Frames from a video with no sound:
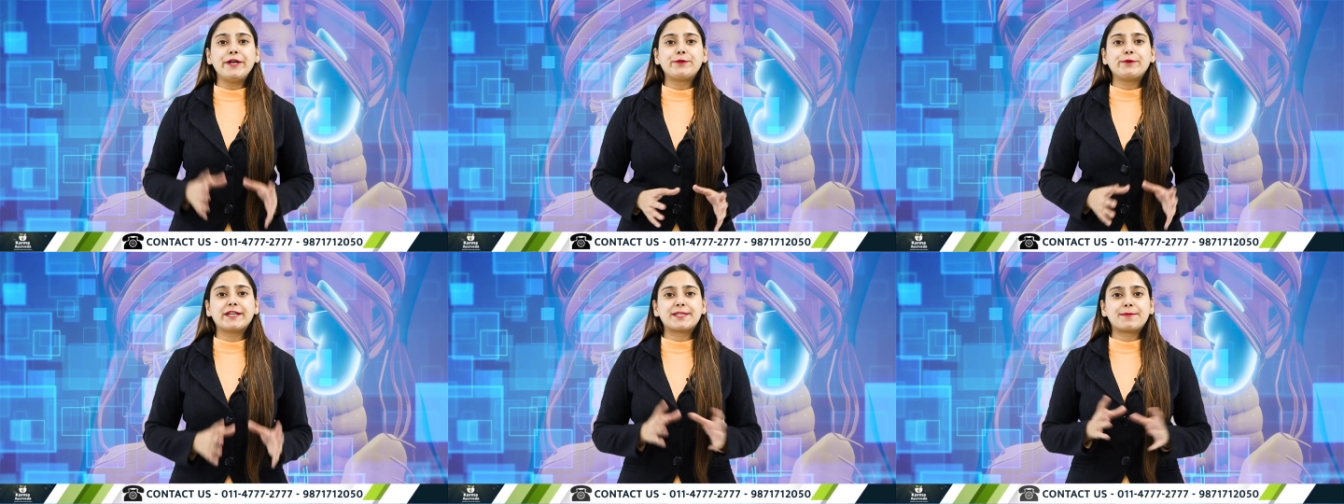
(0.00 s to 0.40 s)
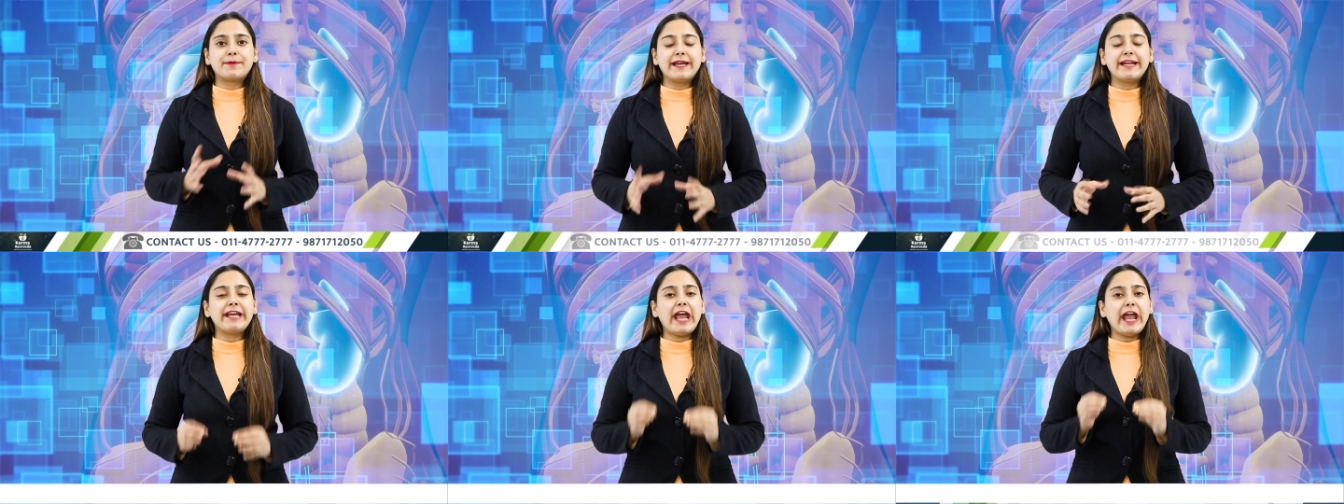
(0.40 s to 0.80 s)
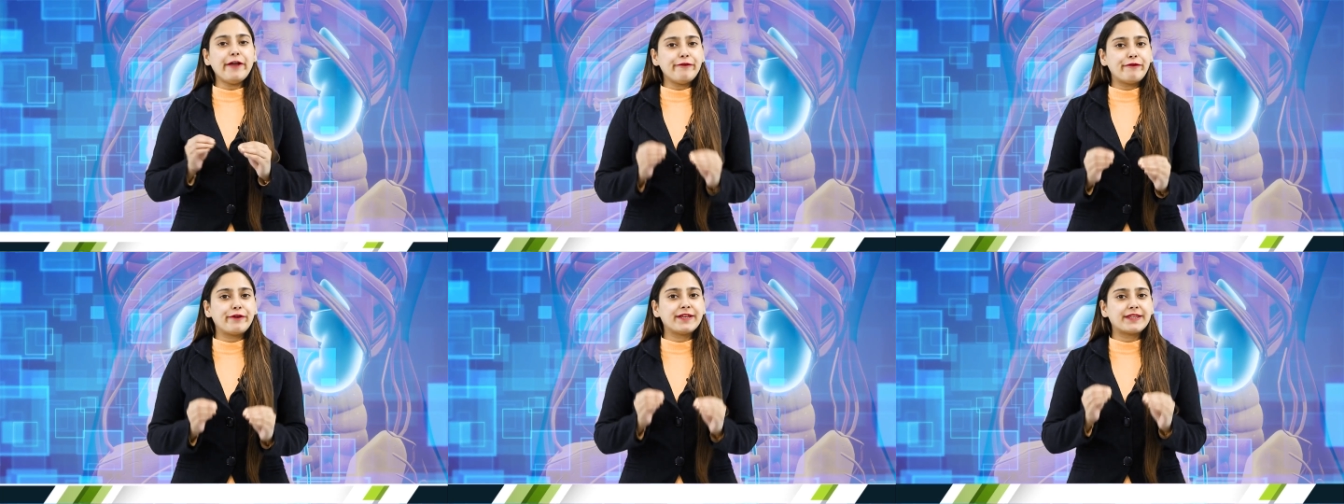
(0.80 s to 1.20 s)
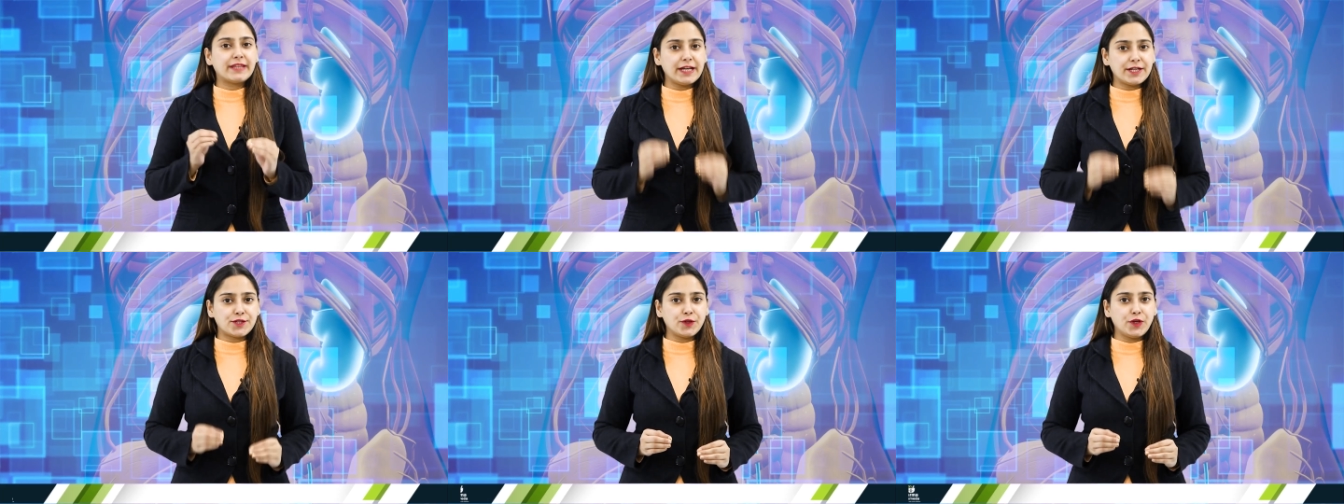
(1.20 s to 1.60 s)
going to explain
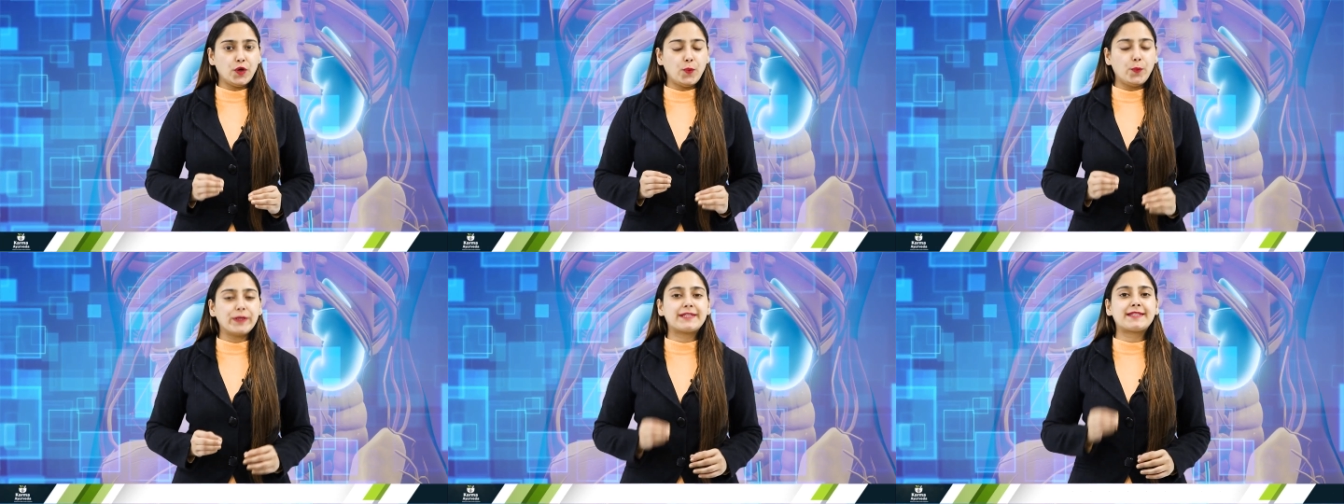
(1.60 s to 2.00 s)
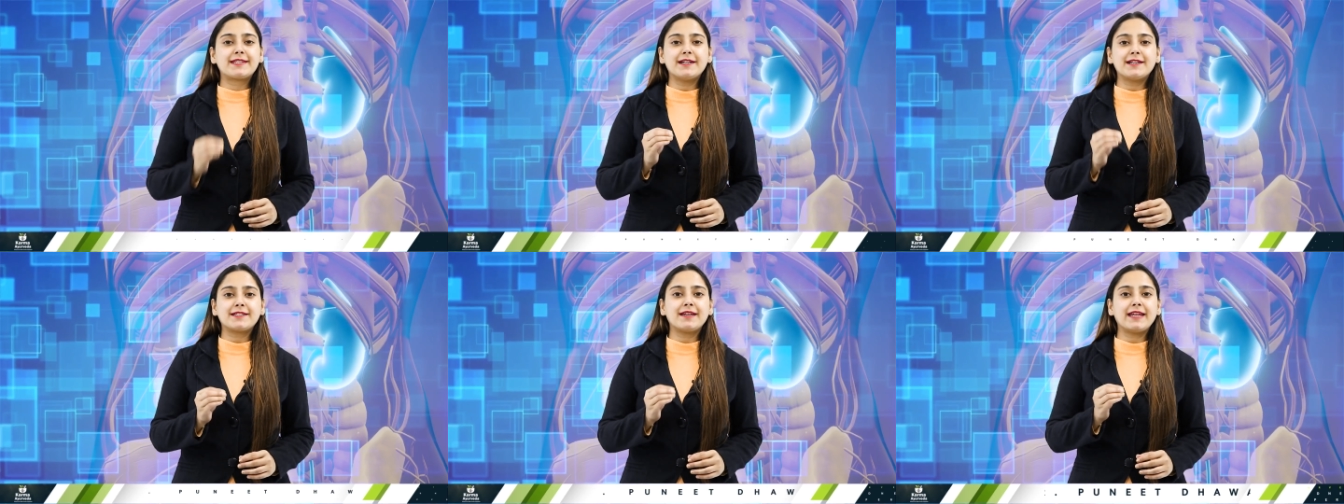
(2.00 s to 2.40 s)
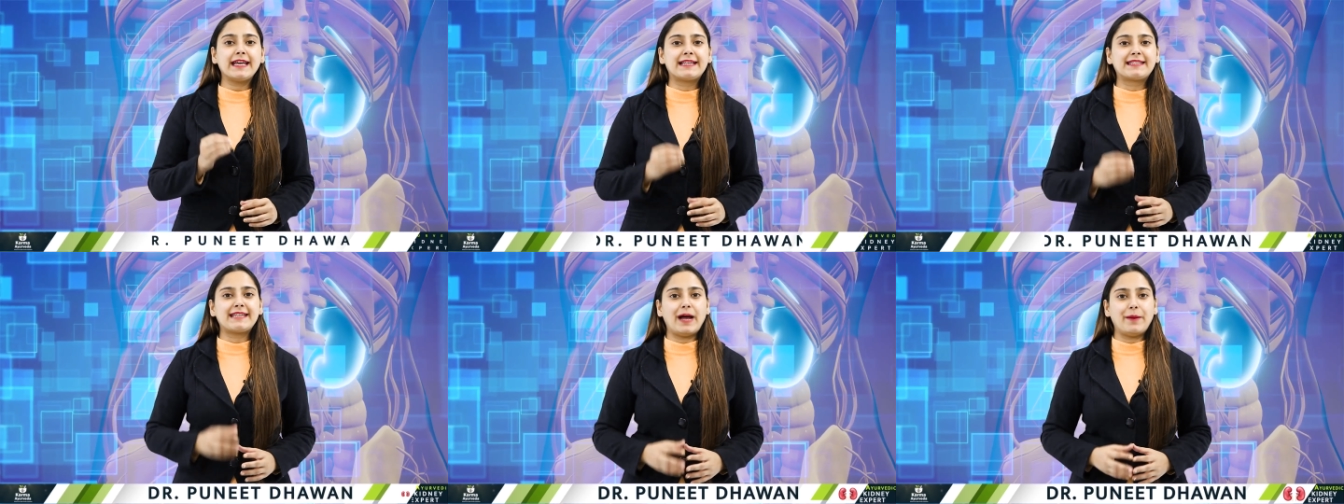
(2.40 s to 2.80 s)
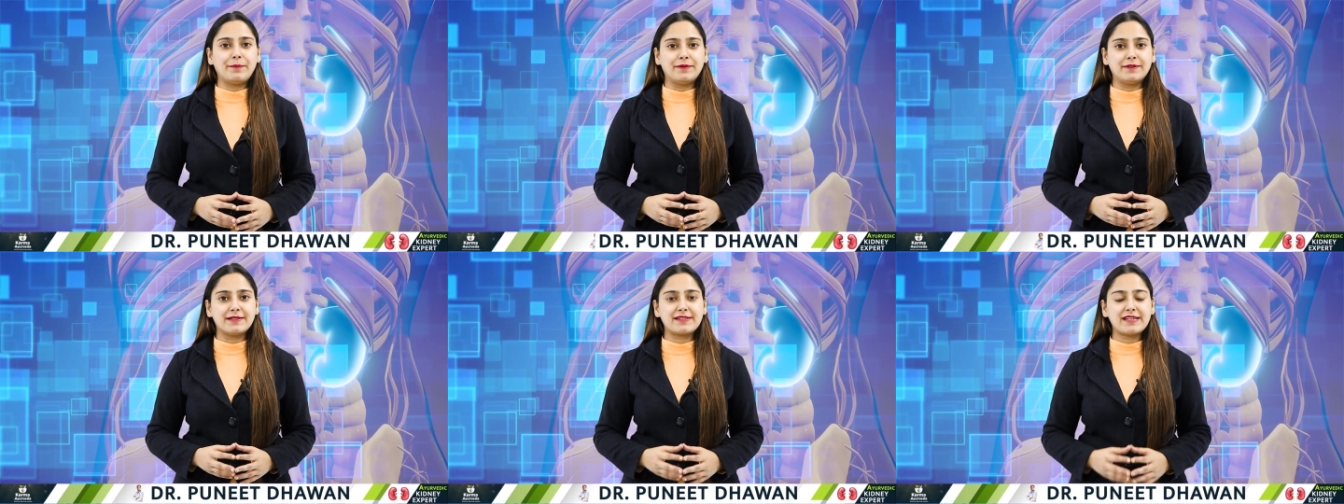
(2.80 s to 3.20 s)
everything to you with certain
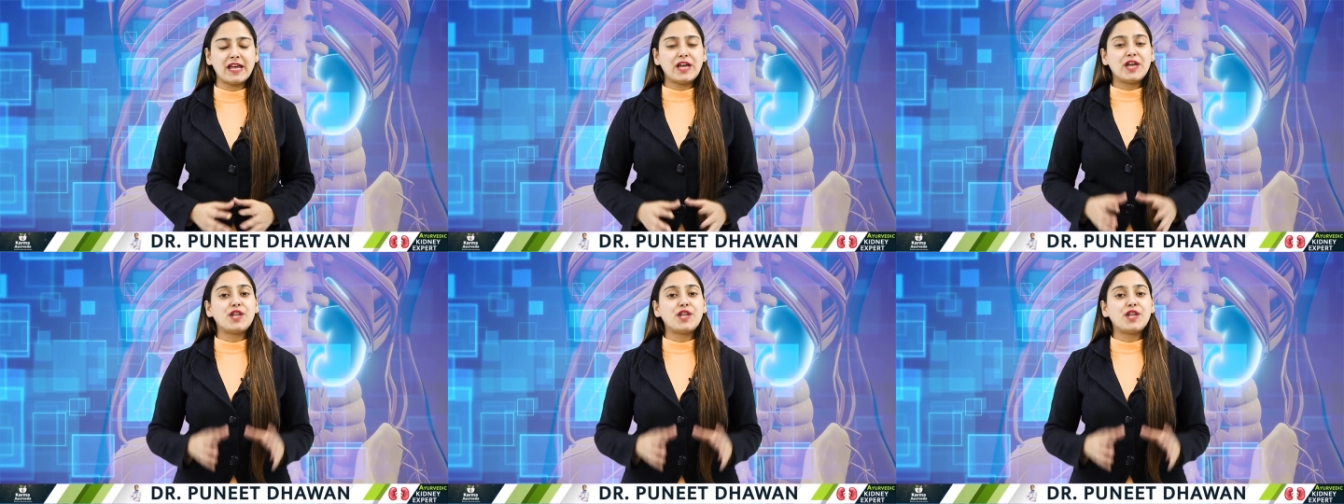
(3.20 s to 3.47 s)
examples.